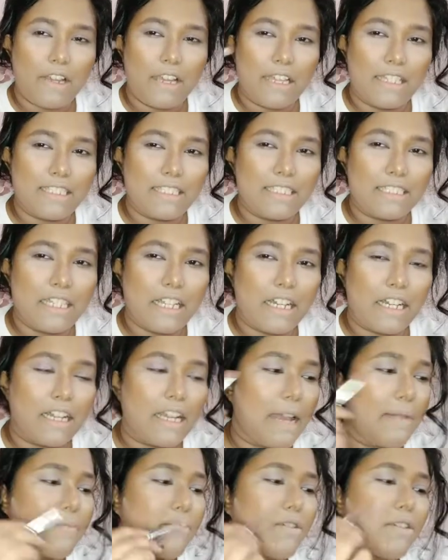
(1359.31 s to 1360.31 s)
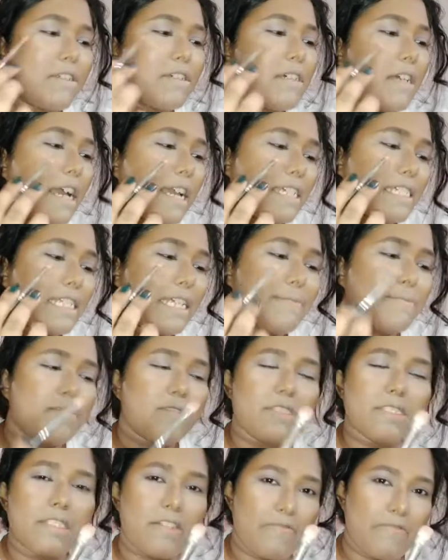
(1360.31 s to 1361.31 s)
And I'm going
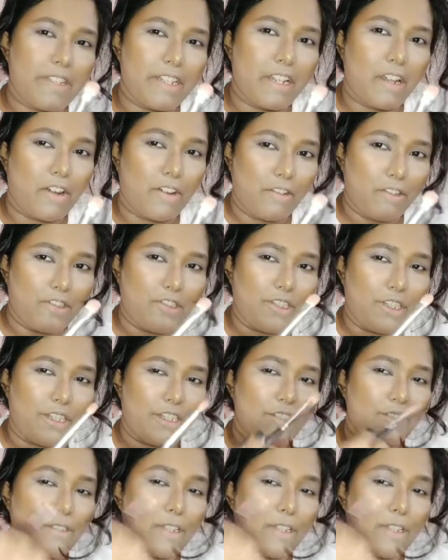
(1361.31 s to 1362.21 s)
to start with the darker shade.